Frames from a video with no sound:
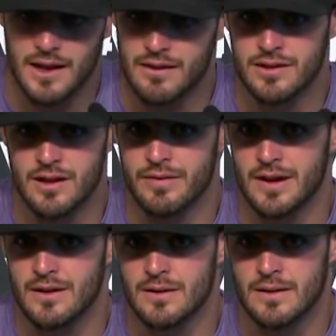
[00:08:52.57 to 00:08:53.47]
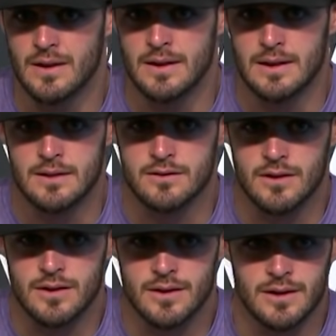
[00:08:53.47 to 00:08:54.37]
life's not fair. It's
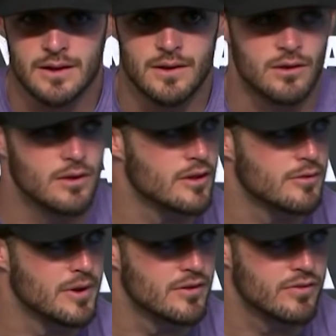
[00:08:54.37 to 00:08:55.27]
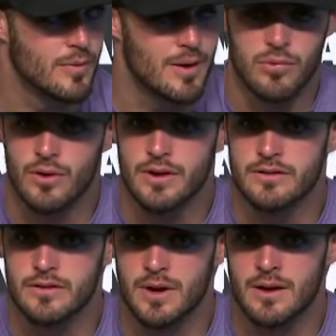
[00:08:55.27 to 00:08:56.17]
good, good learning experience for my
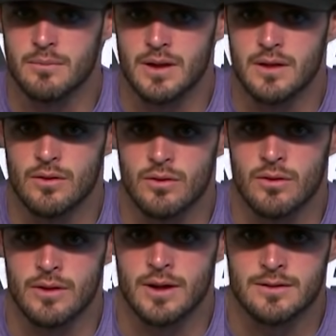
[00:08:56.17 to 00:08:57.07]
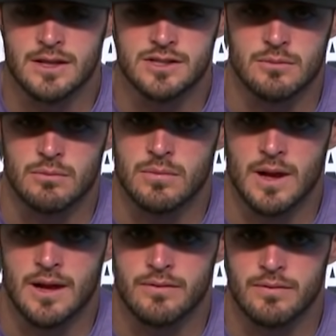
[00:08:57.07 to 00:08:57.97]
boys and my, my little girl that I'll teach them.
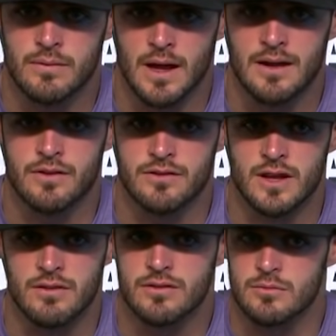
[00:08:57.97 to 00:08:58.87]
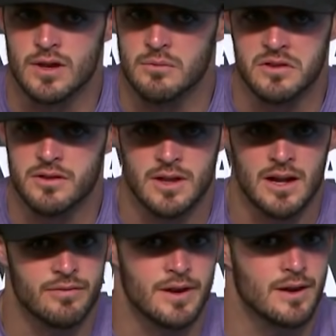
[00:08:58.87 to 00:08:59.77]
Life life is tough sometimes, and it's
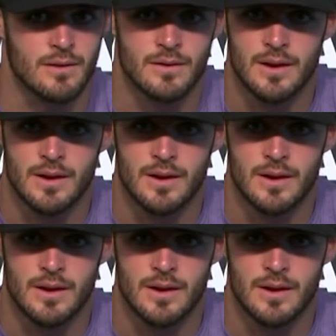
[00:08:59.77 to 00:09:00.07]
not fair,